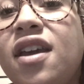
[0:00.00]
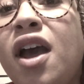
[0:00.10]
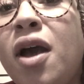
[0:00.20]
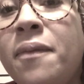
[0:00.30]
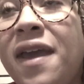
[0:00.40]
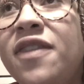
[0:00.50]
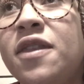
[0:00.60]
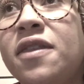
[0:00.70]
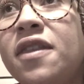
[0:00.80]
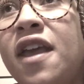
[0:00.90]

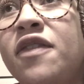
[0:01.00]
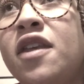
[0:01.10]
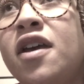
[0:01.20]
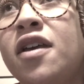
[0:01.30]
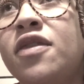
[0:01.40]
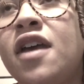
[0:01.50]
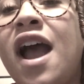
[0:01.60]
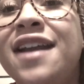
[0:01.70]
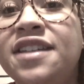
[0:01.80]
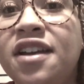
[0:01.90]
And the
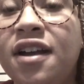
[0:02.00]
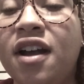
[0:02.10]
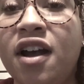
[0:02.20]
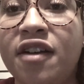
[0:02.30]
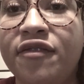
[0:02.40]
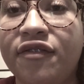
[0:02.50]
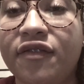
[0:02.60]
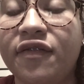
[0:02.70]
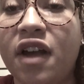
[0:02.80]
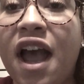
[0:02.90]
idea of
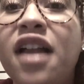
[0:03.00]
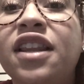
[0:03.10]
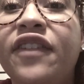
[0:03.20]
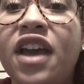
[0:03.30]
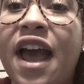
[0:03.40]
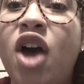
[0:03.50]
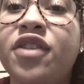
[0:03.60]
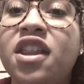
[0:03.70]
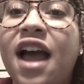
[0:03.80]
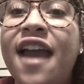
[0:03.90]
living a
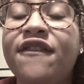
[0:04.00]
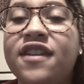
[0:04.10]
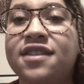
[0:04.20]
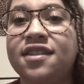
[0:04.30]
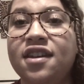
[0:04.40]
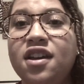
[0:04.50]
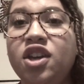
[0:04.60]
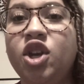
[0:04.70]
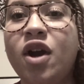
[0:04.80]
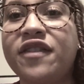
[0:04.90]
healthy life is,
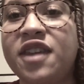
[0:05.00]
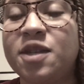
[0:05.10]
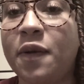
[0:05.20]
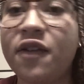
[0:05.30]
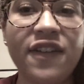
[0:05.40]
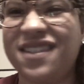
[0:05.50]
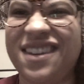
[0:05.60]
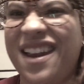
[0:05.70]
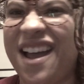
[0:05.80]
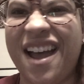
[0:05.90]
everything's
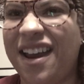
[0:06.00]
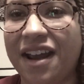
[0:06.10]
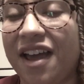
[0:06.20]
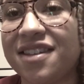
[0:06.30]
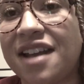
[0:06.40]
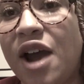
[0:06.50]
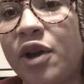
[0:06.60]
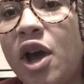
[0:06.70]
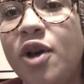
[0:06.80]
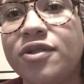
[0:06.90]
perfect. Nah, that's not how
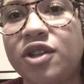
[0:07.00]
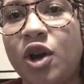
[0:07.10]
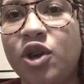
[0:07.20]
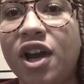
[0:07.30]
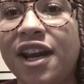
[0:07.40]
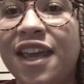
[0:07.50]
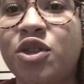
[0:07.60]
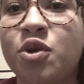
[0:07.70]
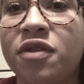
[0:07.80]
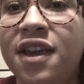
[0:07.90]
it goes. You got to
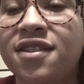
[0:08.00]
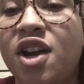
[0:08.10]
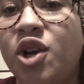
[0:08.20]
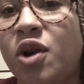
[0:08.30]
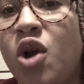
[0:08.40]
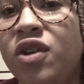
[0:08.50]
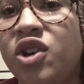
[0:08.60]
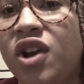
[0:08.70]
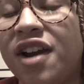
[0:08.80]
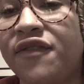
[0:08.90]
get through things on your own,
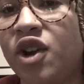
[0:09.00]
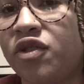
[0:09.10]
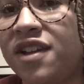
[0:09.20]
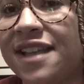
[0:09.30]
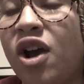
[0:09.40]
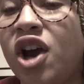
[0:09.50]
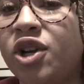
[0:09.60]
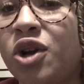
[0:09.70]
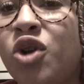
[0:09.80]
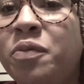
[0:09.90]
and you got to figure things out on
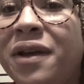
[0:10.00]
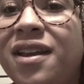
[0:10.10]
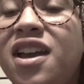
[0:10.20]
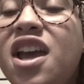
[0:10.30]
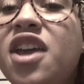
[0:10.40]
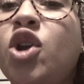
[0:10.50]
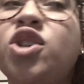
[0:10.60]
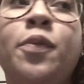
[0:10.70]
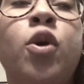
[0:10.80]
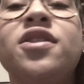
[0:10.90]
your own, but your
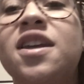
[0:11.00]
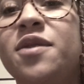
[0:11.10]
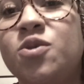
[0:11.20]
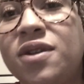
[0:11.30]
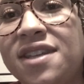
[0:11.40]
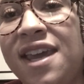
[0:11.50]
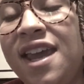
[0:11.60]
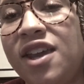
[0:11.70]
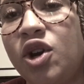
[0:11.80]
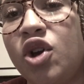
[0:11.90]
support team is what's
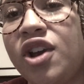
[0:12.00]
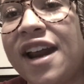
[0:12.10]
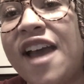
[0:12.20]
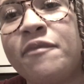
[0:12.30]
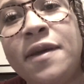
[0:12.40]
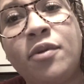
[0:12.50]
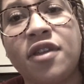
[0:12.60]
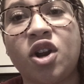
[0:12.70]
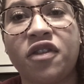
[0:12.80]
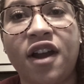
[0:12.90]
key. You got to have people
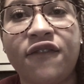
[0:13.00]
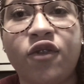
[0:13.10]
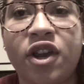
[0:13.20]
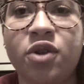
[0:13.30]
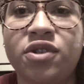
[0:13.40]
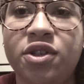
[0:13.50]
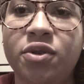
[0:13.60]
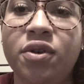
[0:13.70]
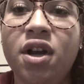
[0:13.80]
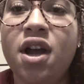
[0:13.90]
that are there for you
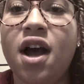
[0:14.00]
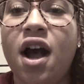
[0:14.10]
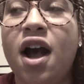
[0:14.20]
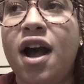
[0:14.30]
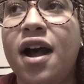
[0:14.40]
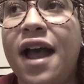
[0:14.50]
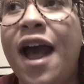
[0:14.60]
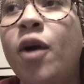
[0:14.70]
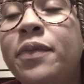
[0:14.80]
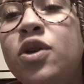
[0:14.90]
to
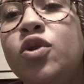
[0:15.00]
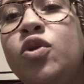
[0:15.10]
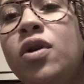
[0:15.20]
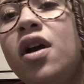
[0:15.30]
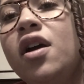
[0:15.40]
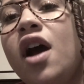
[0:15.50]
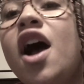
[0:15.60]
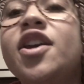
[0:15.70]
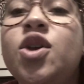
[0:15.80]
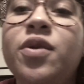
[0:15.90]
help you,
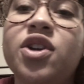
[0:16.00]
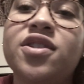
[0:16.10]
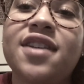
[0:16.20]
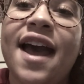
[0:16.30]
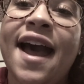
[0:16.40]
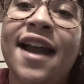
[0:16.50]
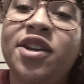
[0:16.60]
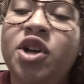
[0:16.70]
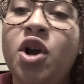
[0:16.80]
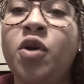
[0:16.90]
hug you when you're sad,
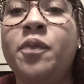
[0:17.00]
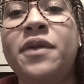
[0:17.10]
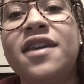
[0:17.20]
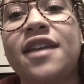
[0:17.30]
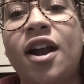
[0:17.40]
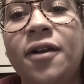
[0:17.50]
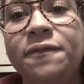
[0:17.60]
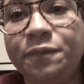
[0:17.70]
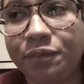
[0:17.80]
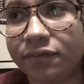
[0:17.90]
be there.
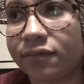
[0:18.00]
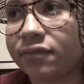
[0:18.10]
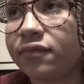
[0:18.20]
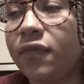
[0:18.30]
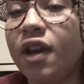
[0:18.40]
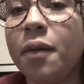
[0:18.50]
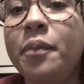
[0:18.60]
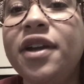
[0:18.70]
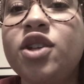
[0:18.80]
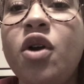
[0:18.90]

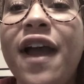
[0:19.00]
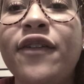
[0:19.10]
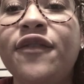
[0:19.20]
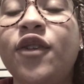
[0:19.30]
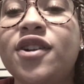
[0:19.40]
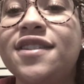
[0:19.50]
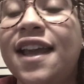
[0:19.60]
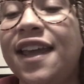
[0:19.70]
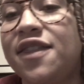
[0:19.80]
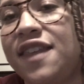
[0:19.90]
But don't ever for a
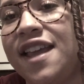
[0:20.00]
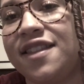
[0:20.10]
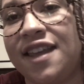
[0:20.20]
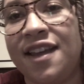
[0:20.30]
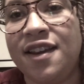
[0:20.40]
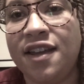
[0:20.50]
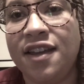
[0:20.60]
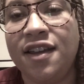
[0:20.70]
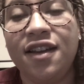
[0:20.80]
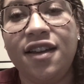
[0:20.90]
second think that
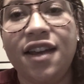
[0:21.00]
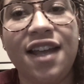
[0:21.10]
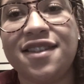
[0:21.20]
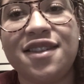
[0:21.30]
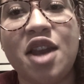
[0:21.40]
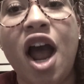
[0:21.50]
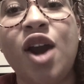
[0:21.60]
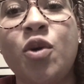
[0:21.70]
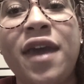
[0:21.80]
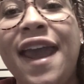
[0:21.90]
it's
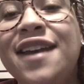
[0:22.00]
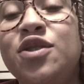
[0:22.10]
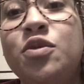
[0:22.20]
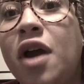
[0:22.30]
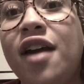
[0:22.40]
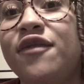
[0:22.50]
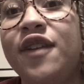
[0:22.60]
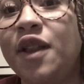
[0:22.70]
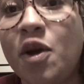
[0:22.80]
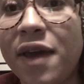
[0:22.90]
not okay to not
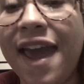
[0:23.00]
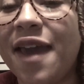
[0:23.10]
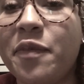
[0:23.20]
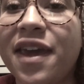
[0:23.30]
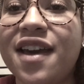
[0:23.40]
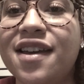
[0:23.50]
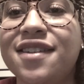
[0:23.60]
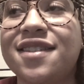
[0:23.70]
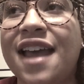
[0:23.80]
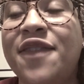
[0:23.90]
feel okay,
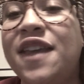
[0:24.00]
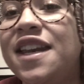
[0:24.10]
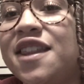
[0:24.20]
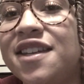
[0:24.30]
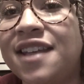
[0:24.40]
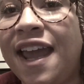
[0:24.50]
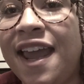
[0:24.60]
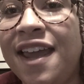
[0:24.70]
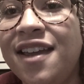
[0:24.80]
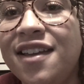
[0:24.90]
because at the end of the
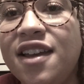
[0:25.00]
day,